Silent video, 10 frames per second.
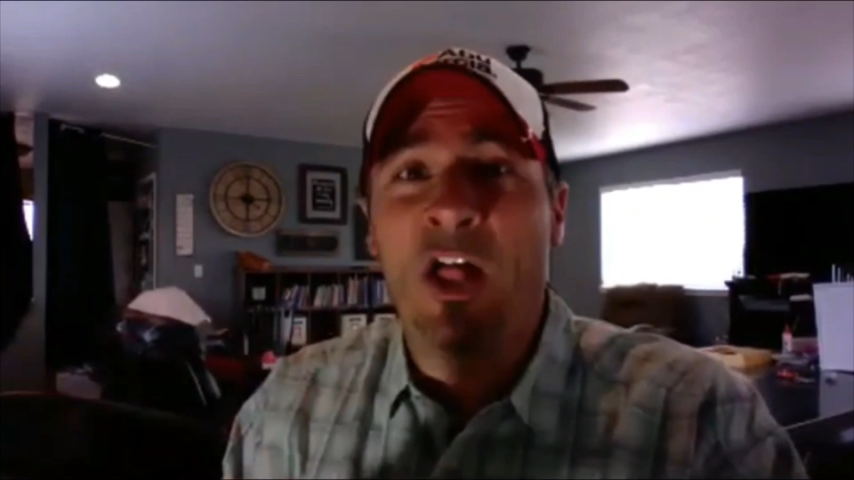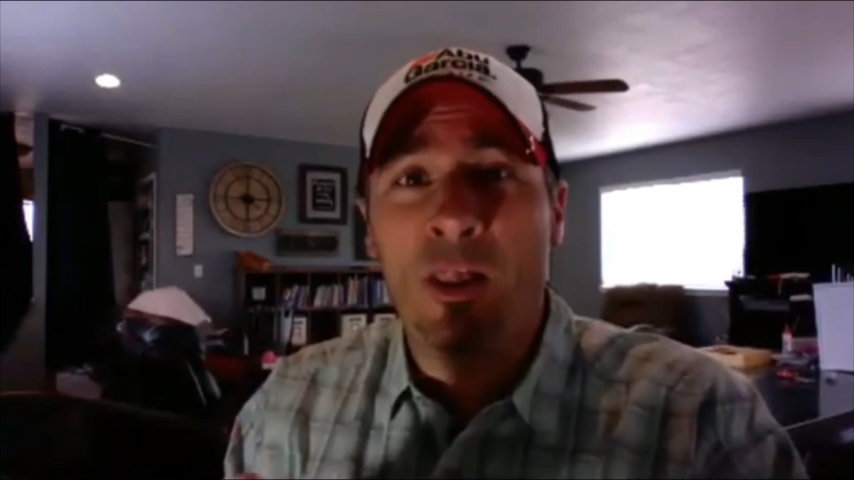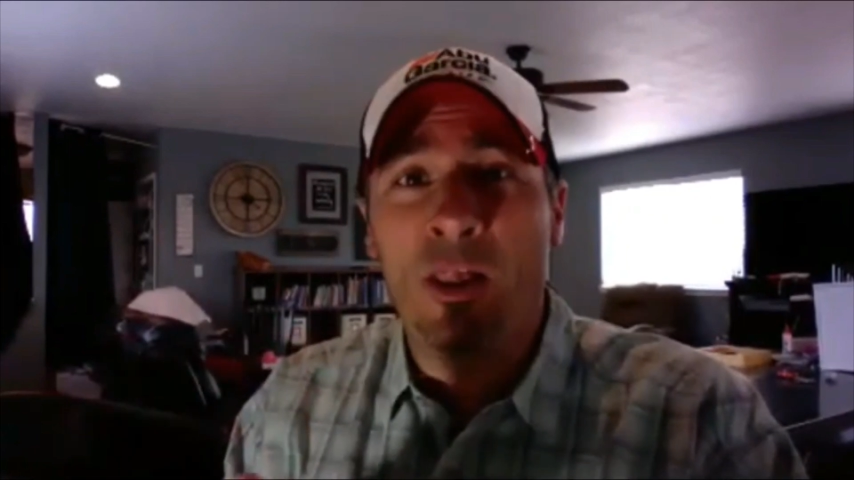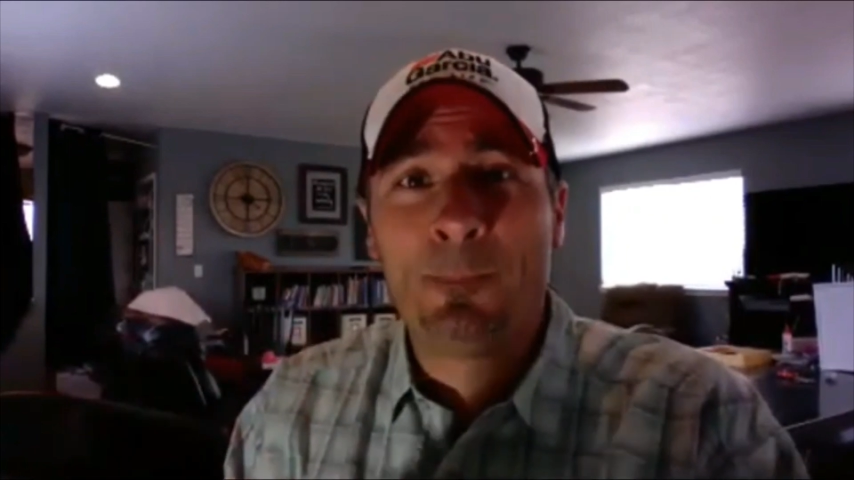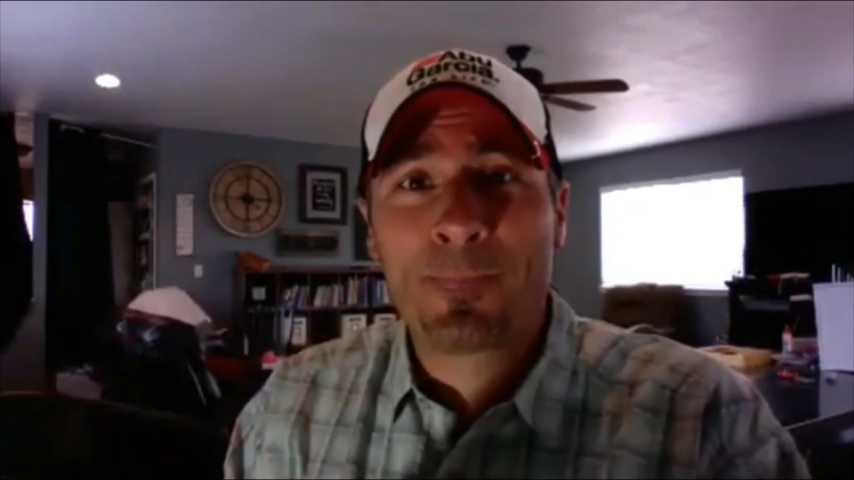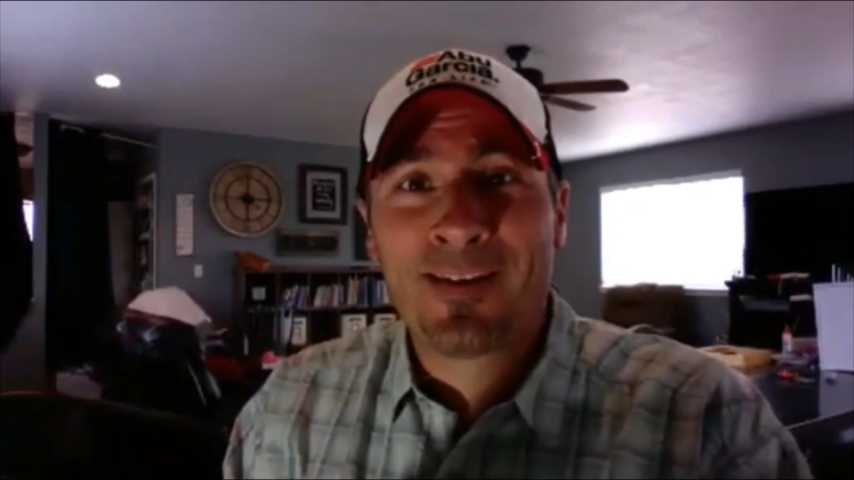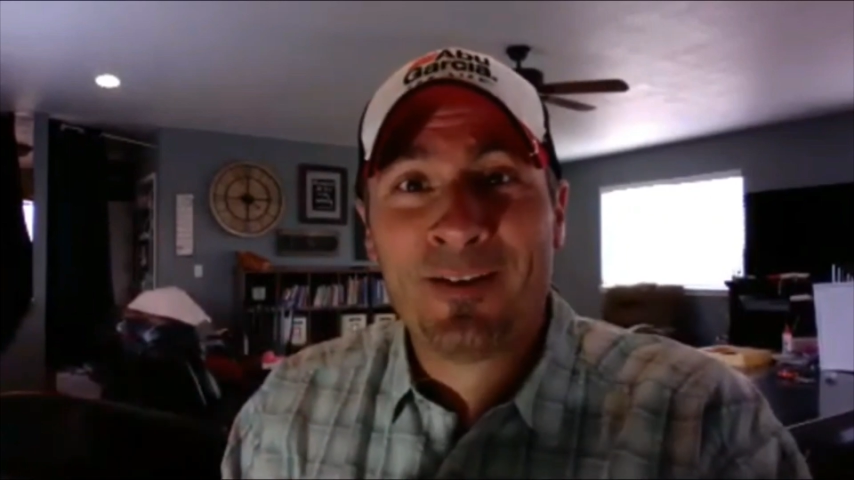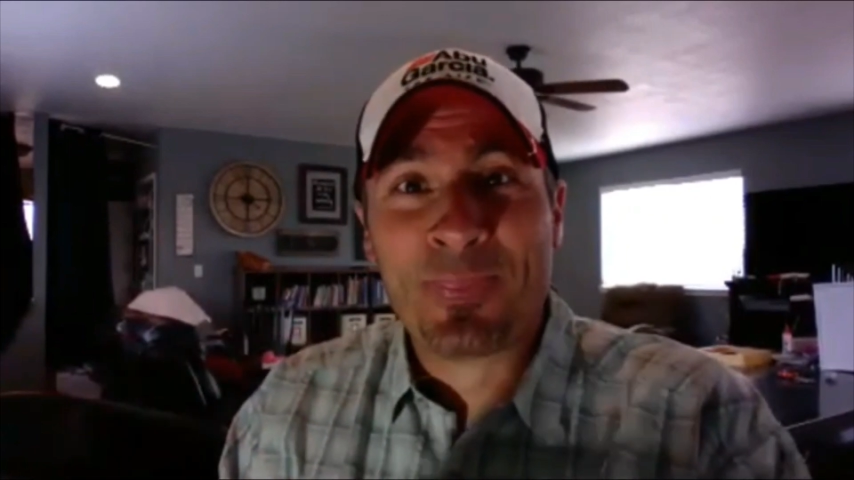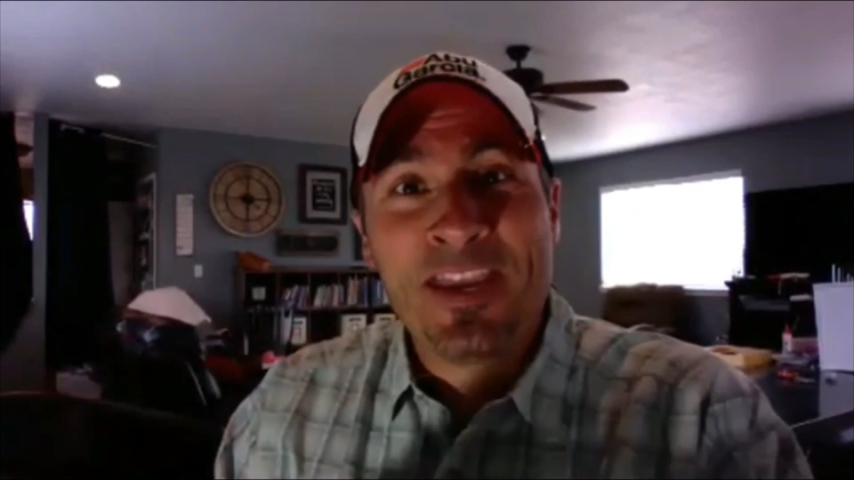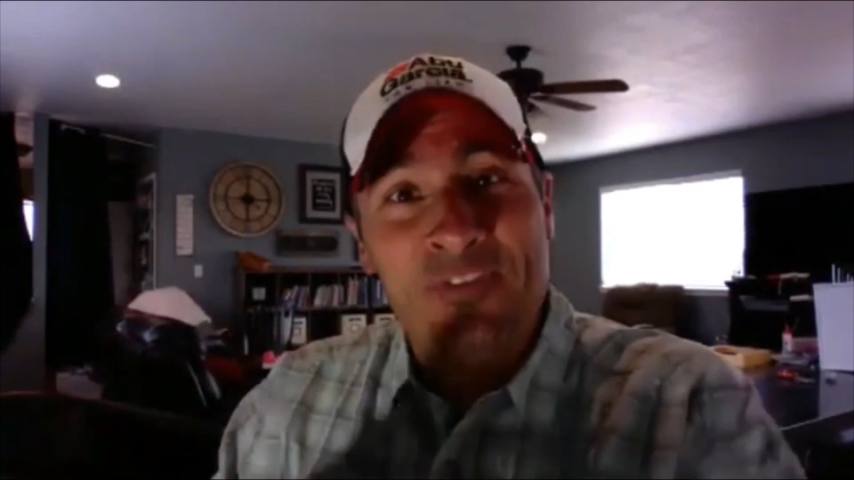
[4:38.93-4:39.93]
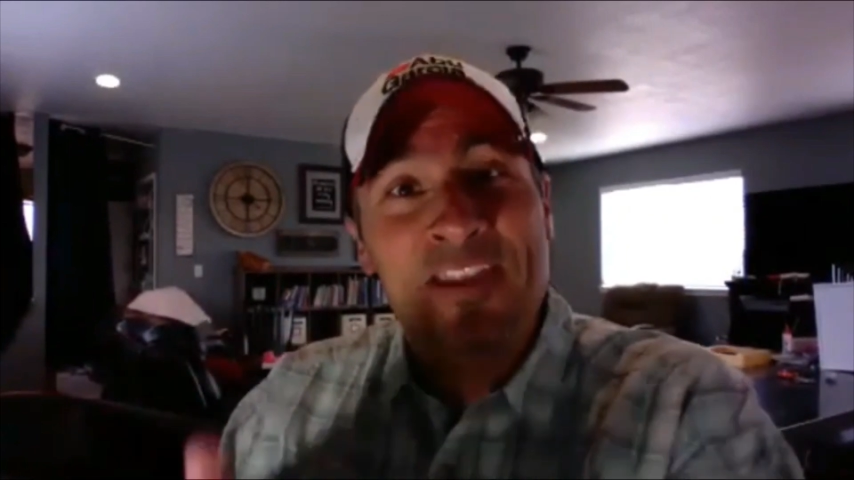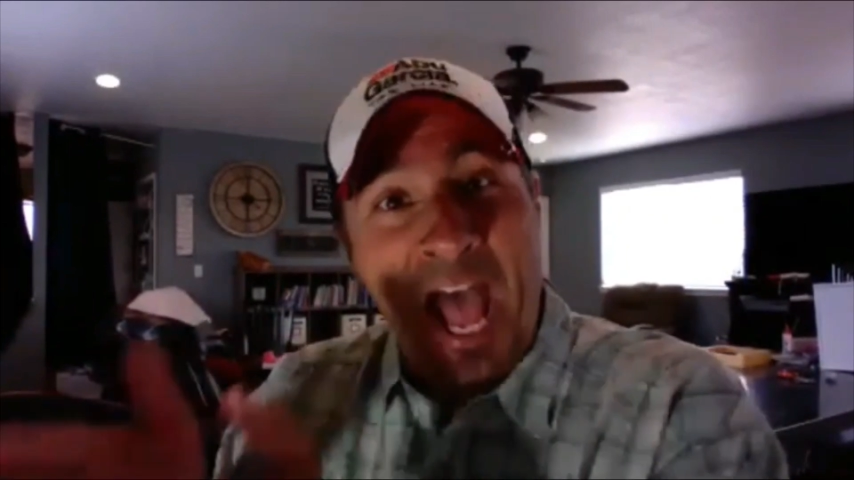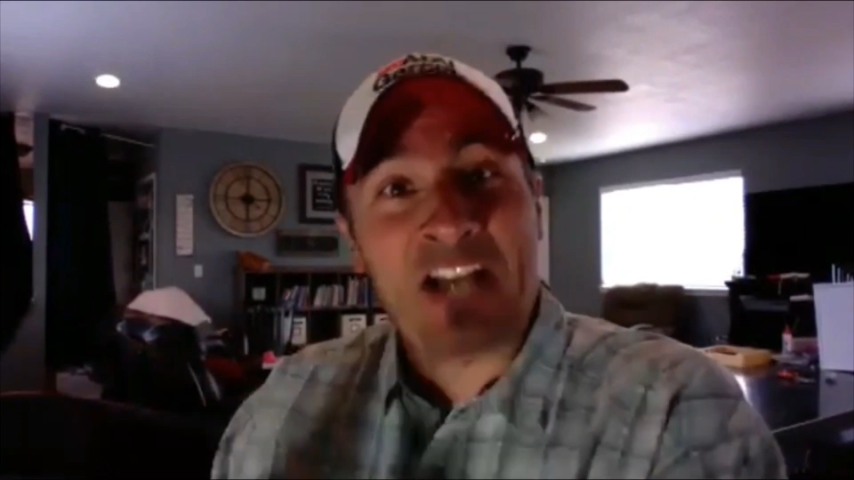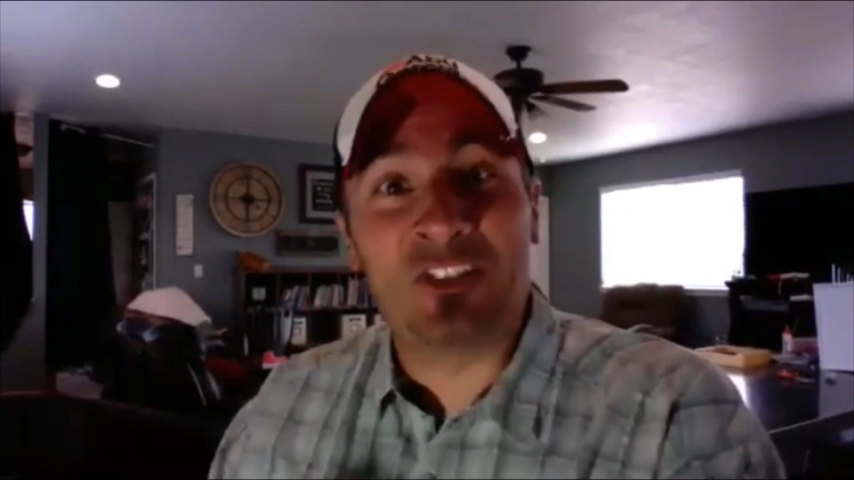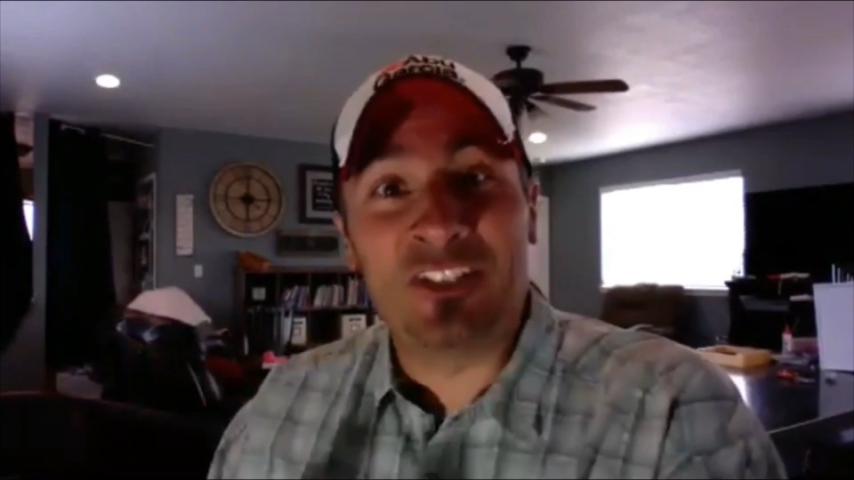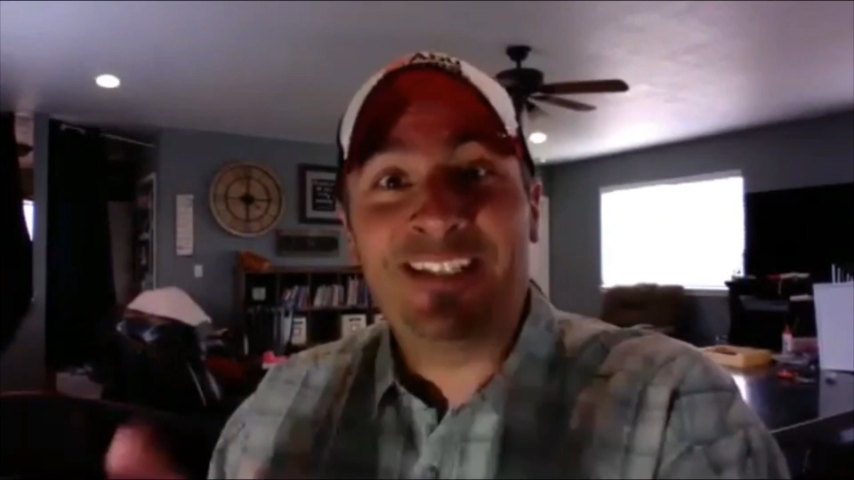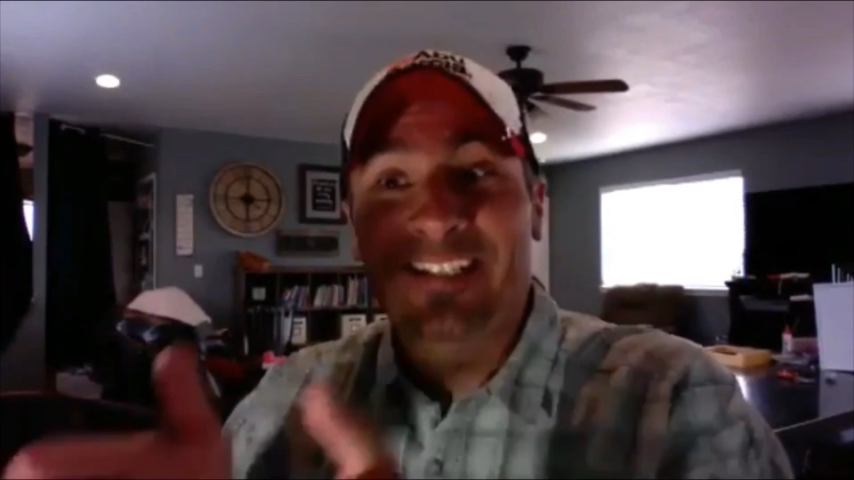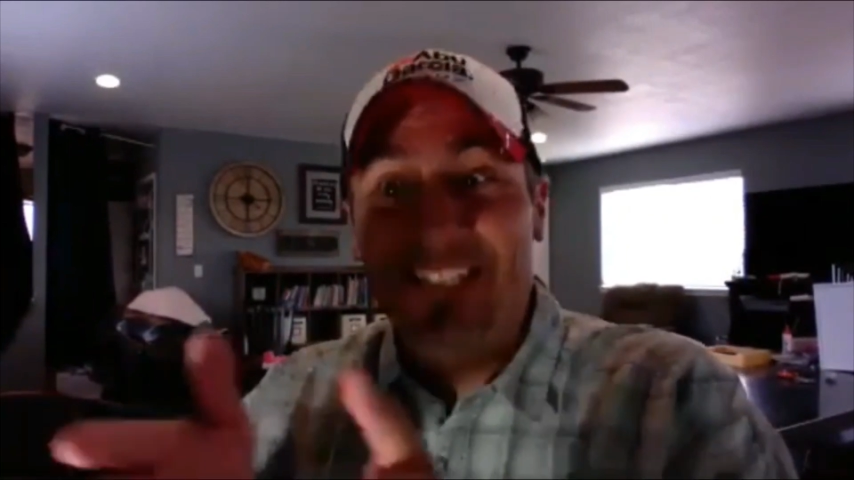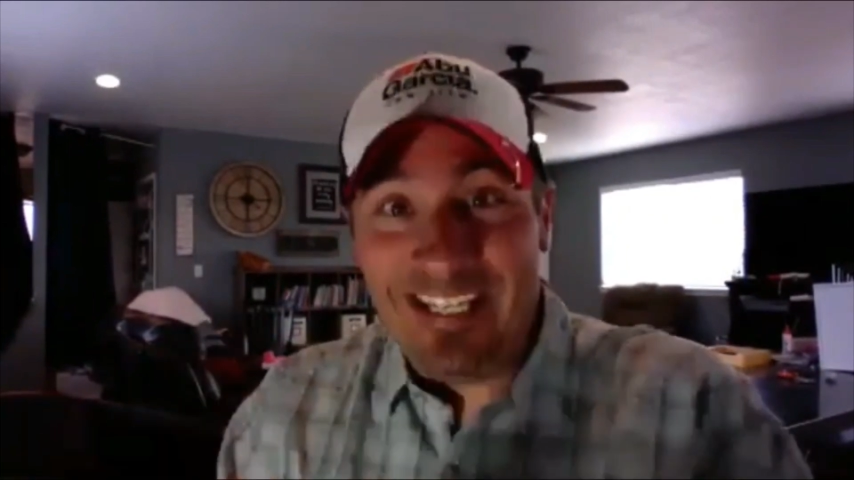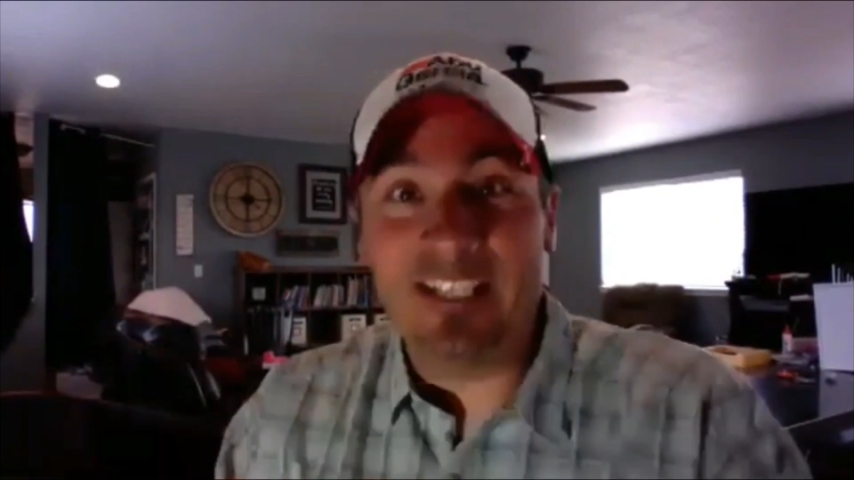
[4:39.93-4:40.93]
if it actually needs
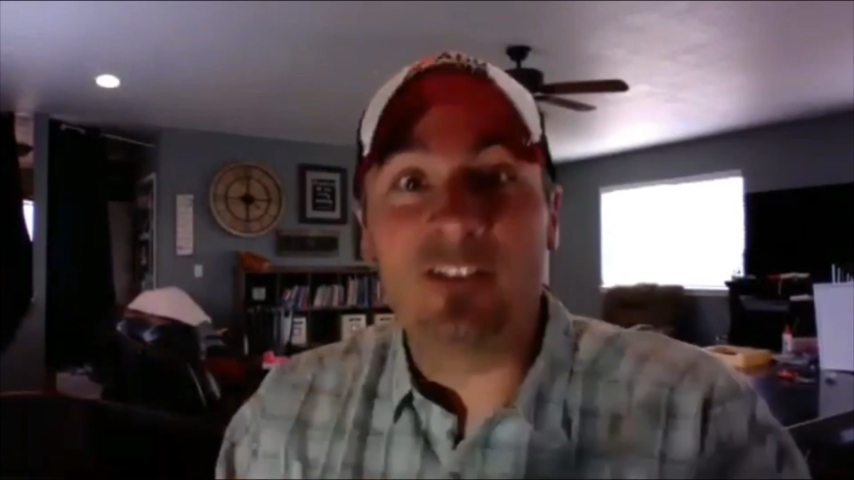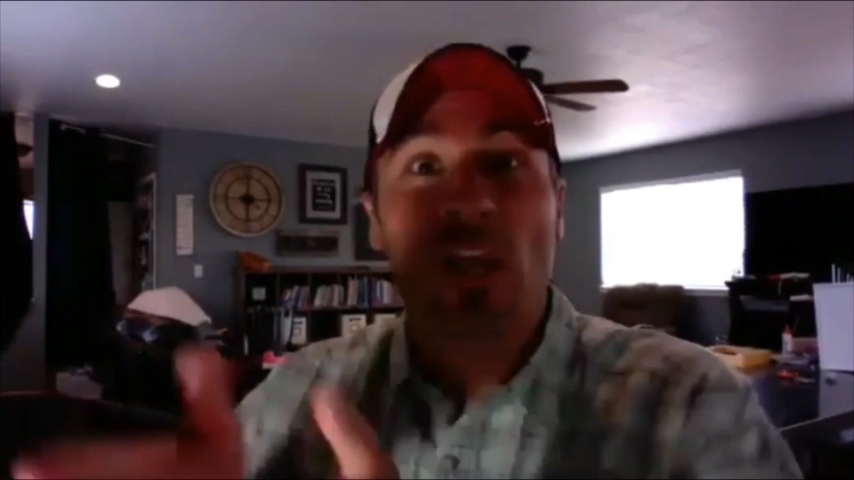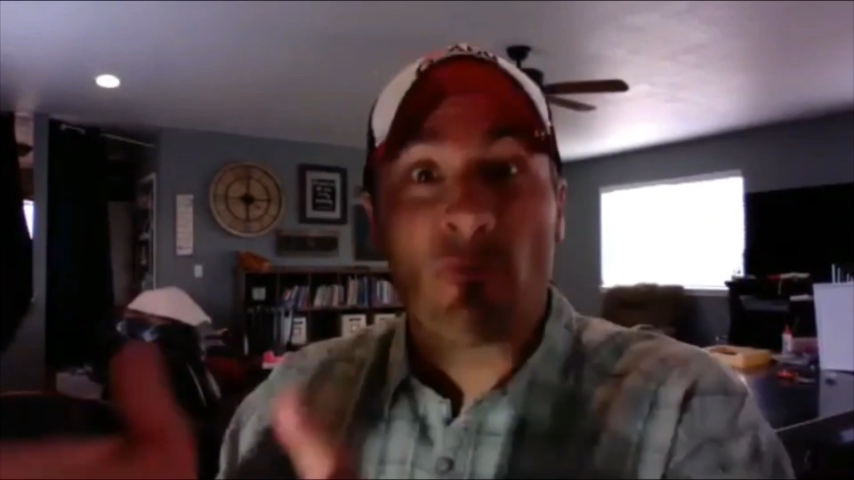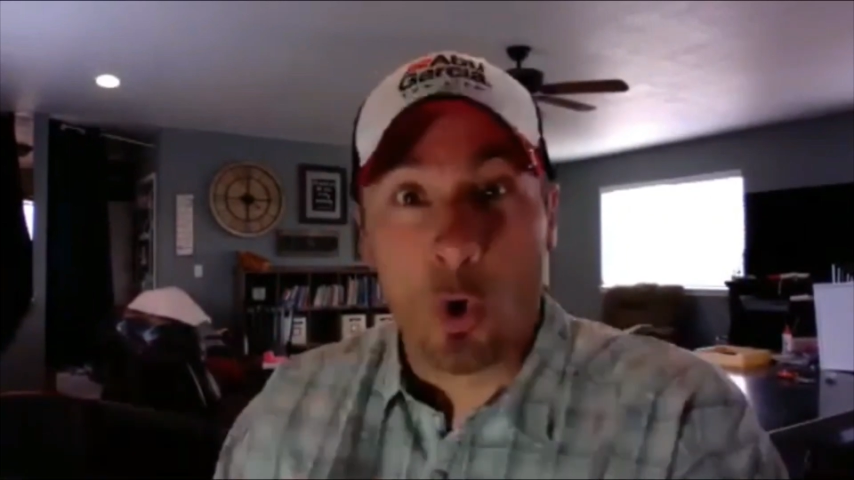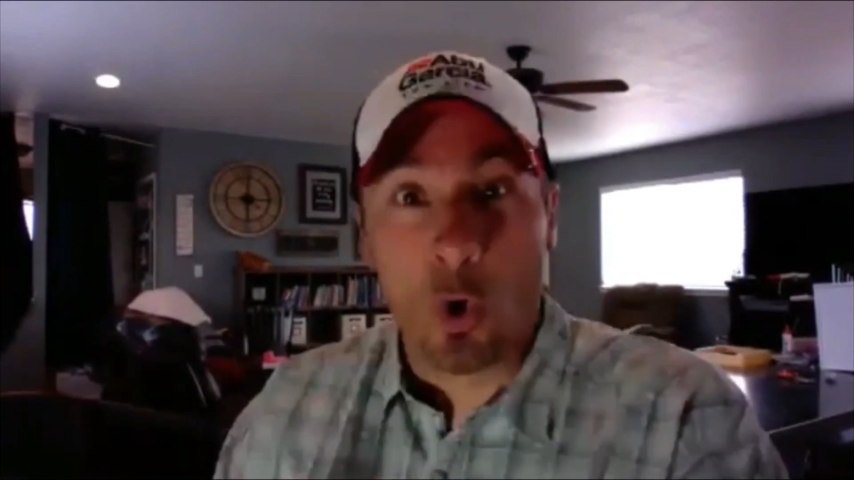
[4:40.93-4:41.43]
a romance